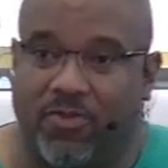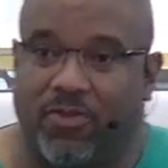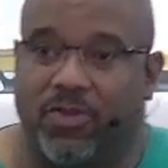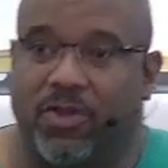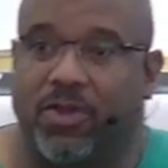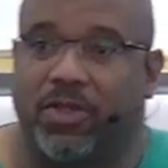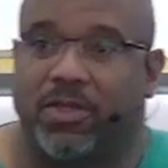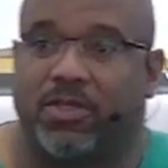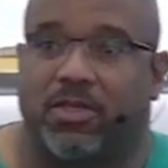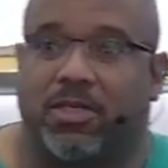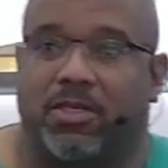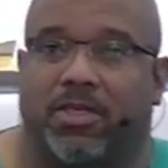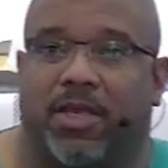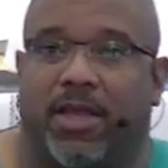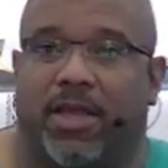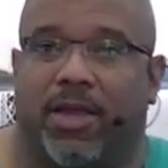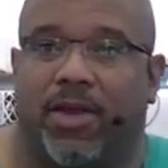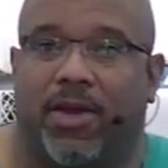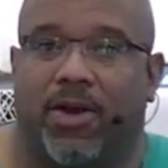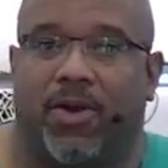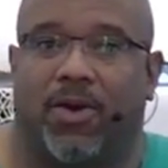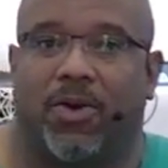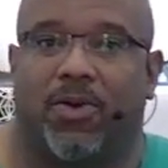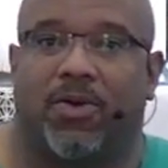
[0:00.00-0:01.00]
to
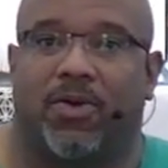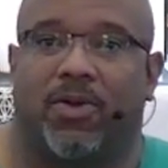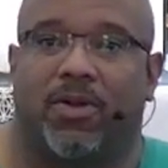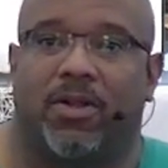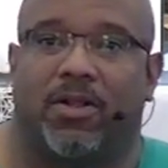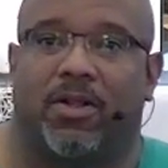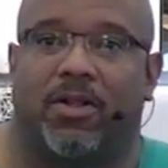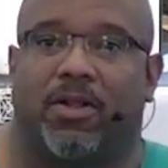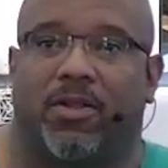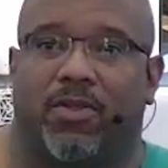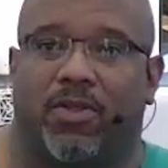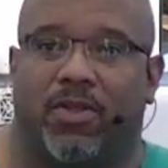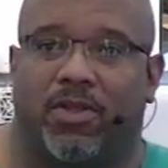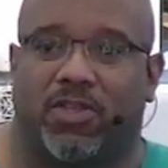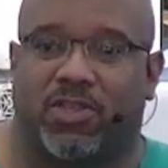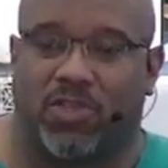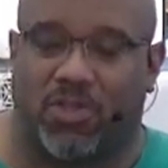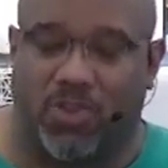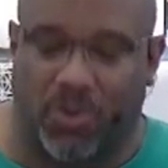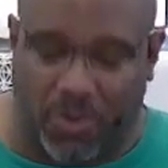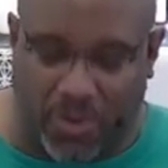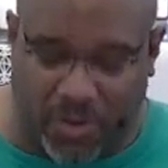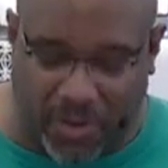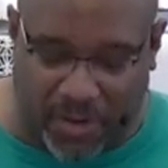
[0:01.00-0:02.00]
tell the
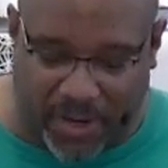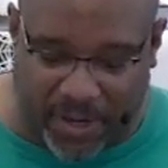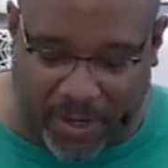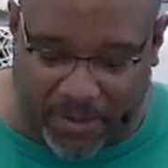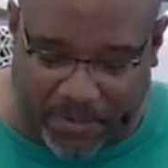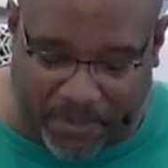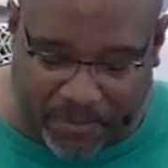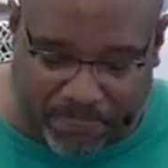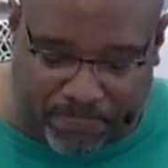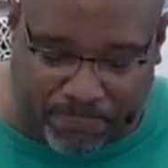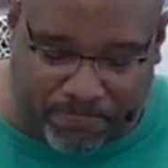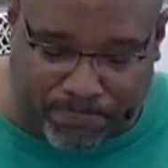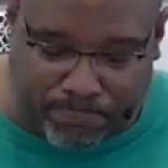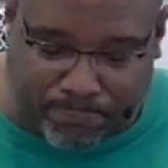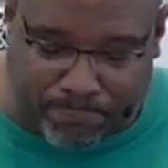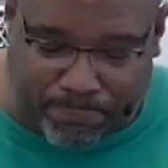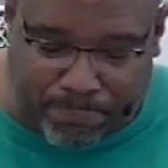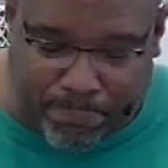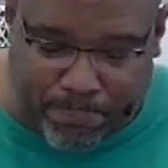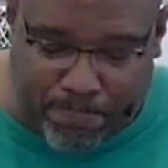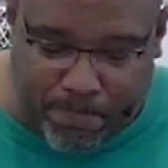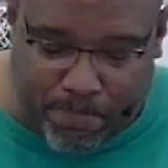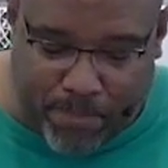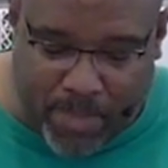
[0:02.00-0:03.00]
story.
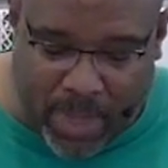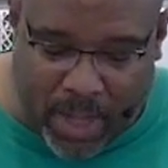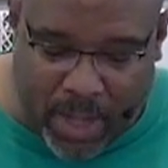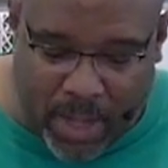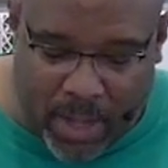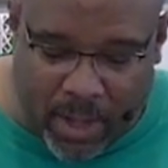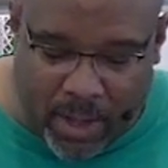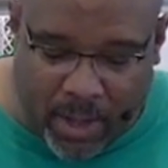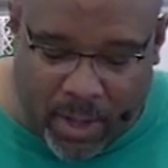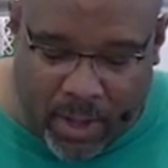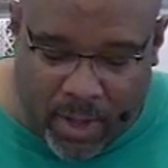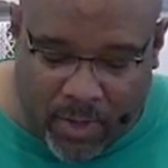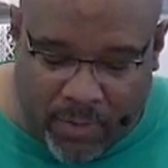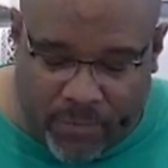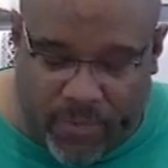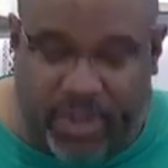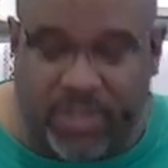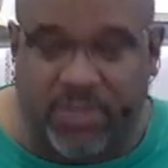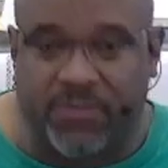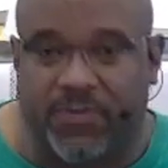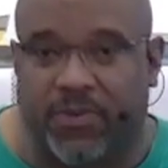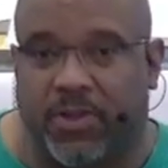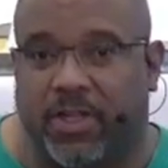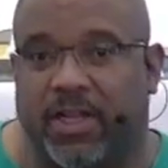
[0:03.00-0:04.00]
Friends,
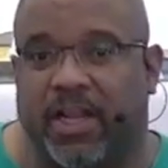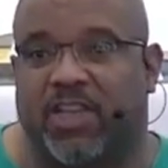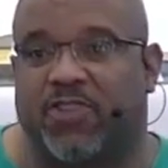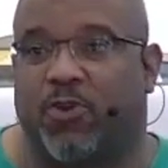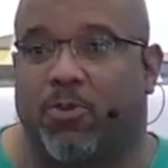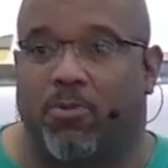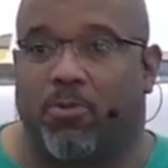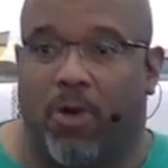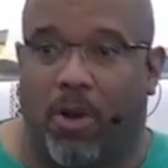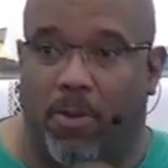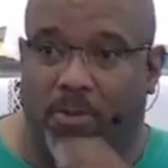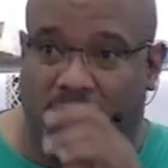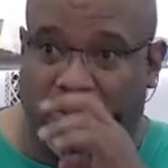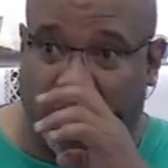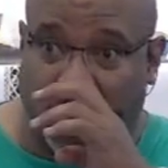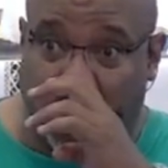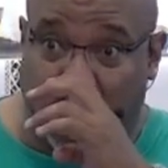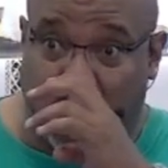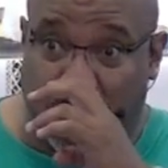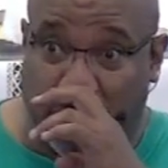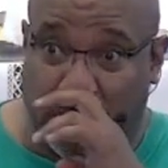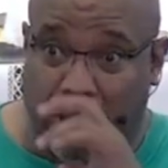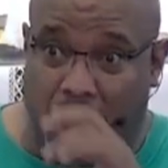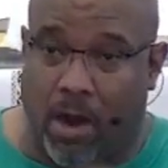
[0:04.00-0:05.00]
for the next few moments, which
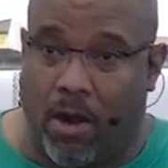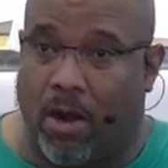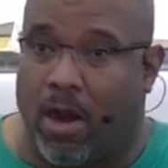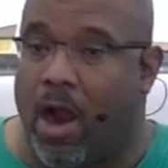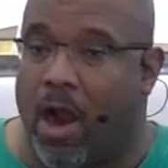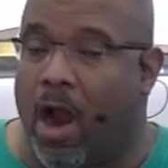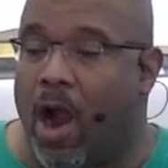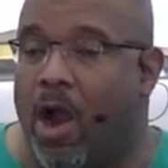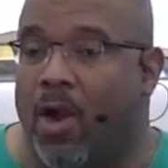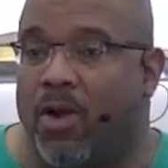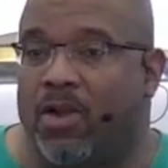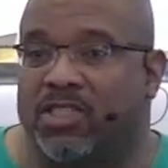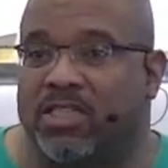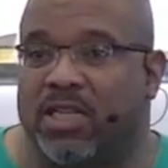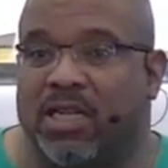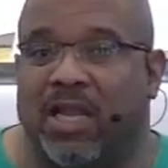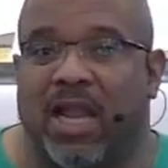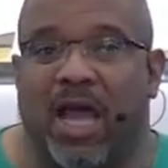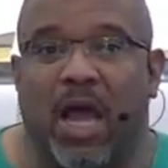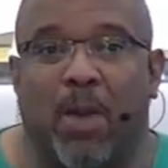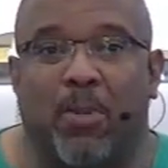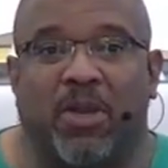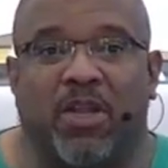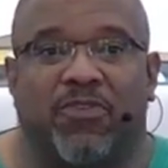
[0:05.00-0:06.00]
are ours, allow
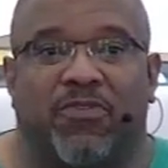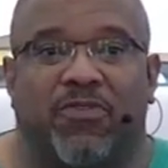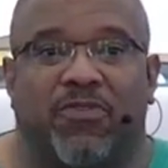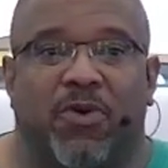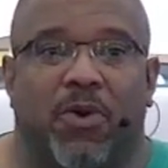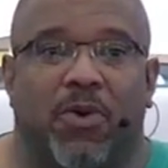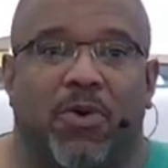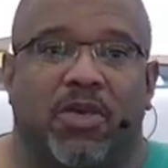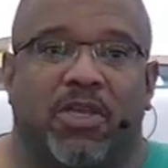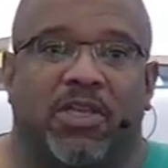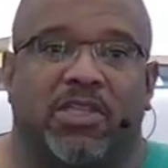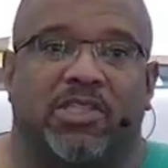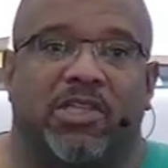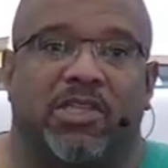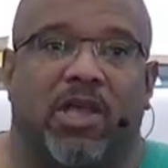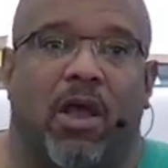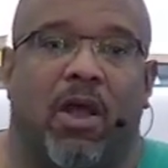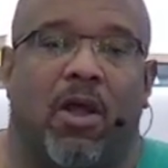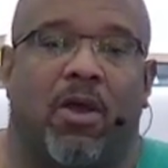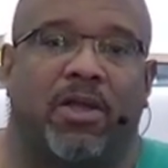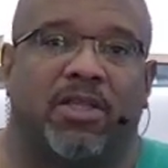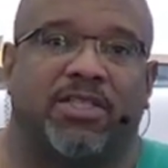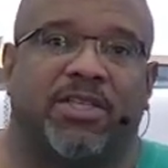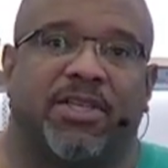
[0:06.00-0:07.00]
me to focus our
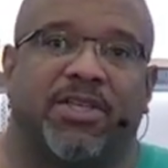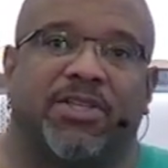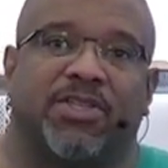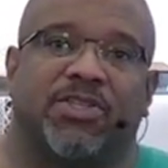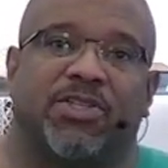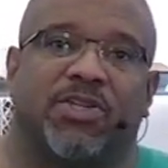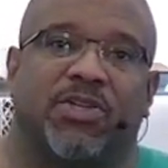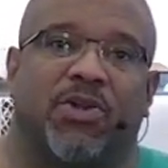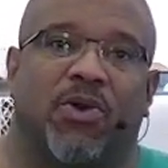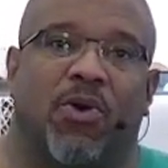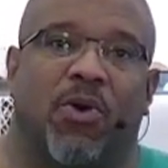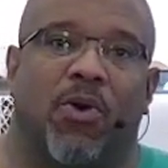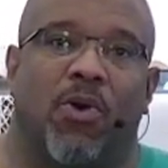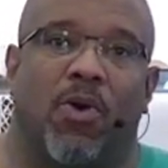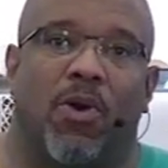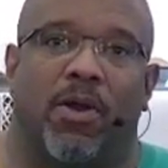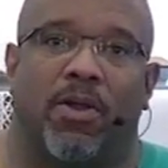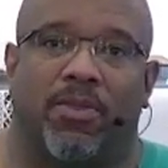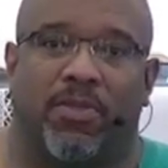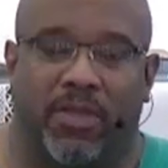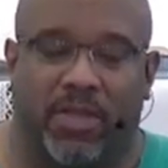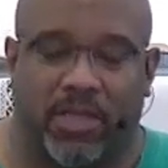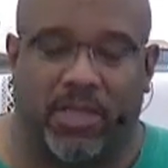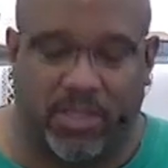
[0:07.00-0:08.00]
attention on
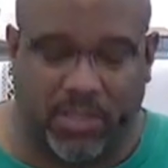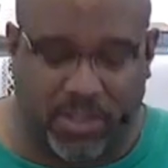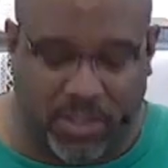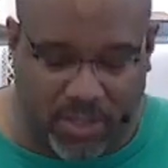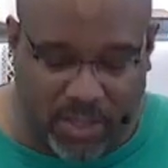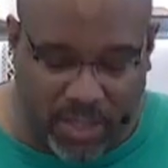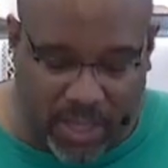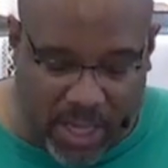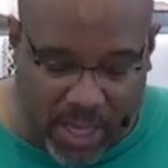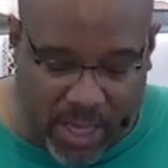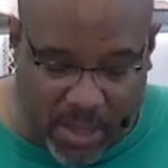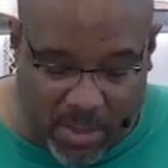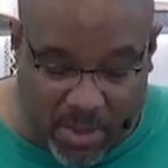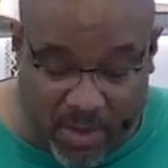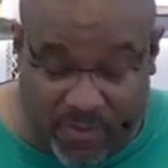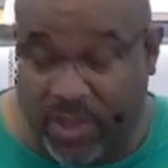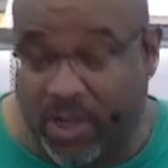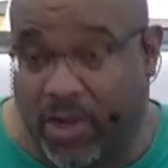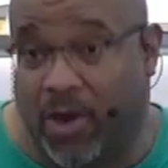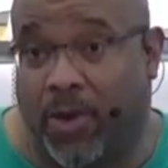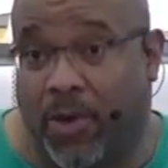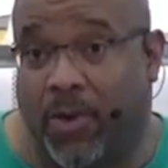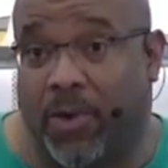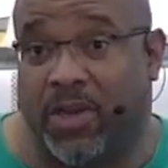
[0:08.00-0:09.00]
this theme of
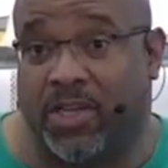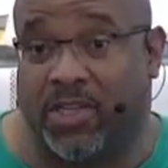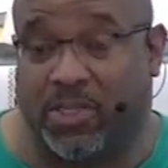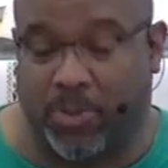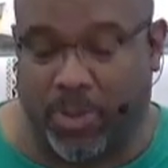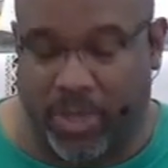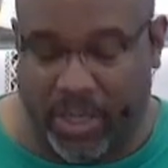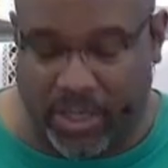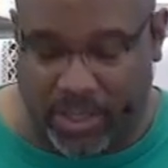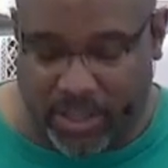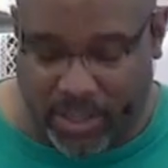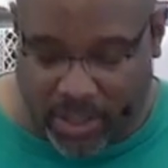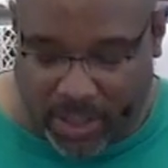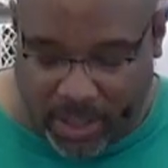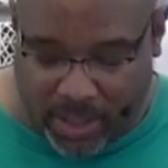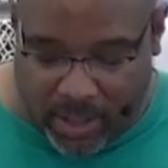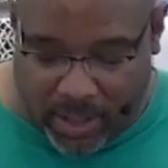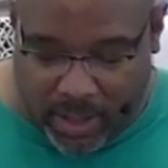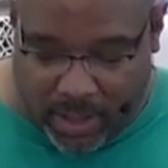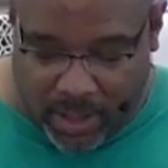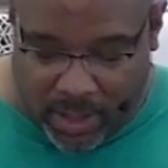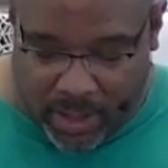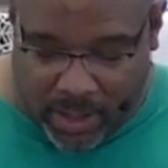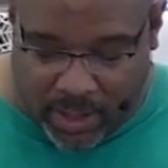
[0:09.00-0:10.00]
encouragement.
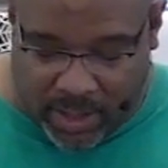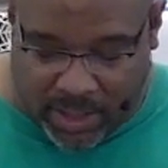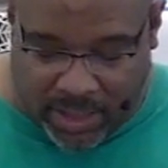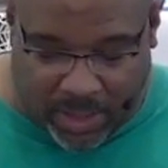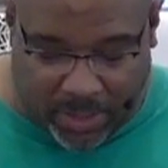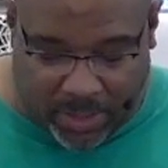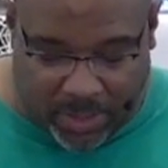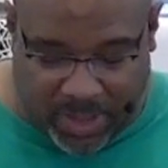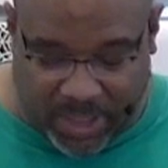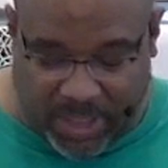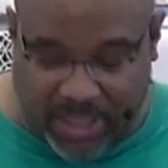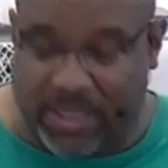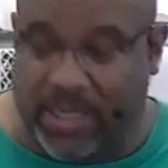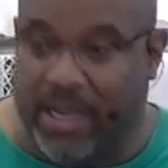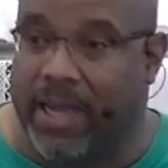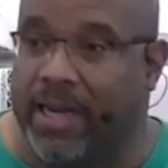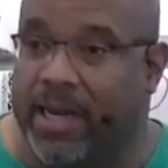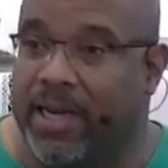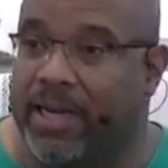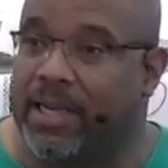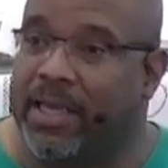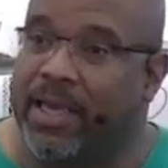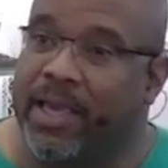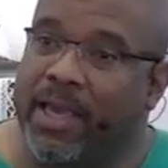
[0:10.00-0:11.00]
Simply
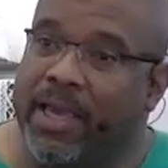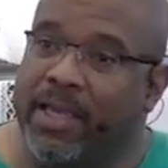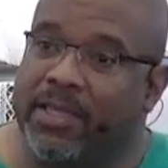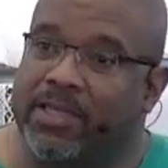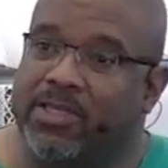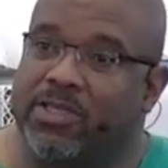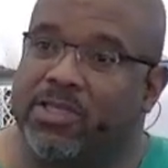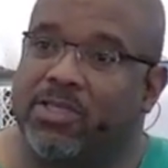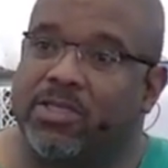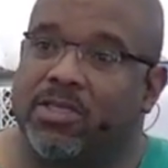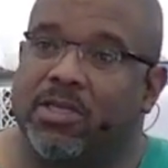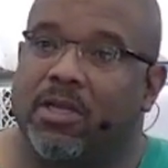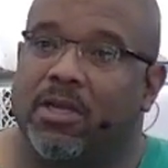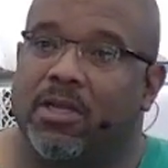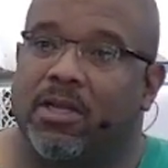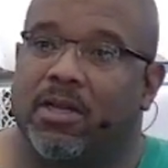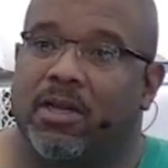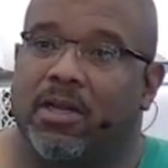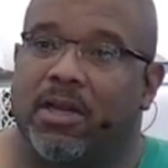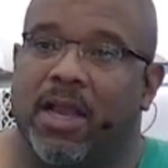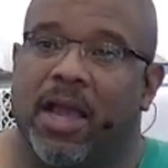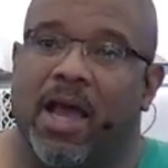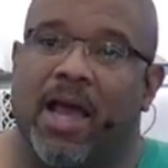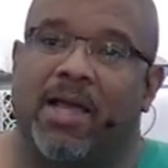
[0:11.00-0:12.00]
stated, it's
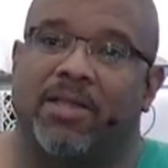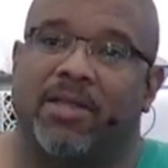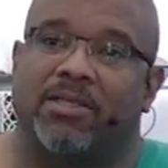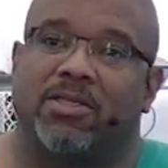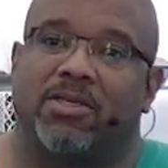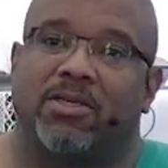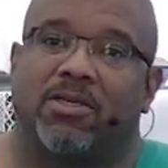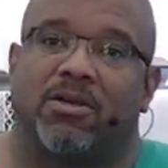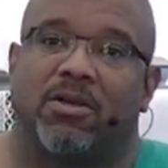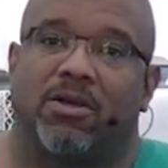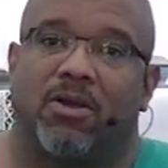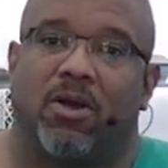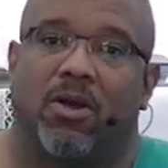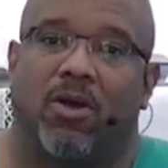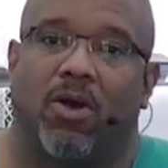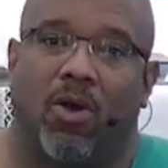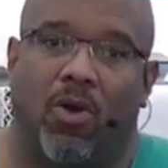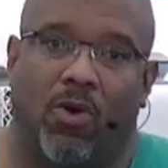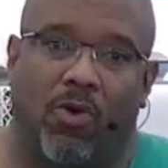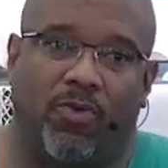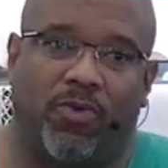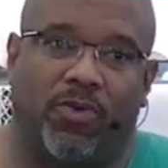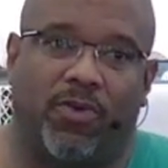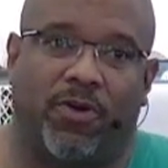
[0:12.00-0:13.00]
not
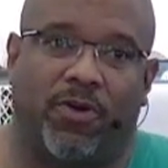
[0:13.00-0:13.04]
over.